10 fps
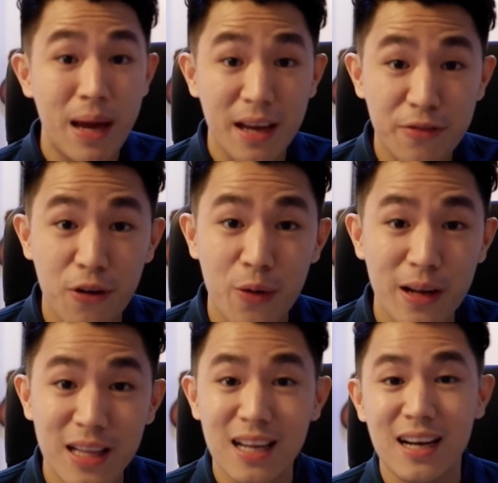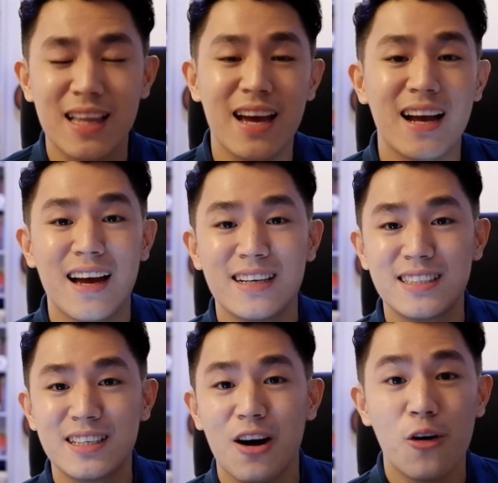Pay it forward talaga tayo,
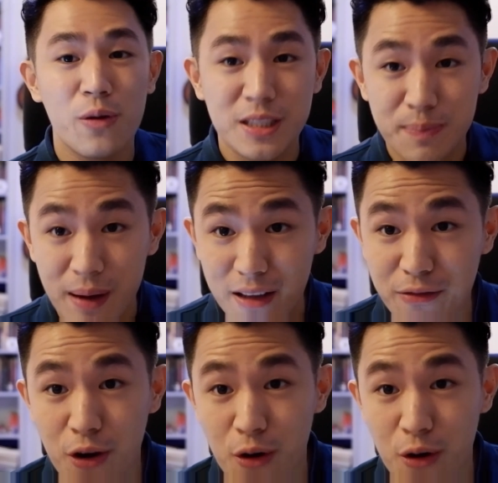guys. Always pay it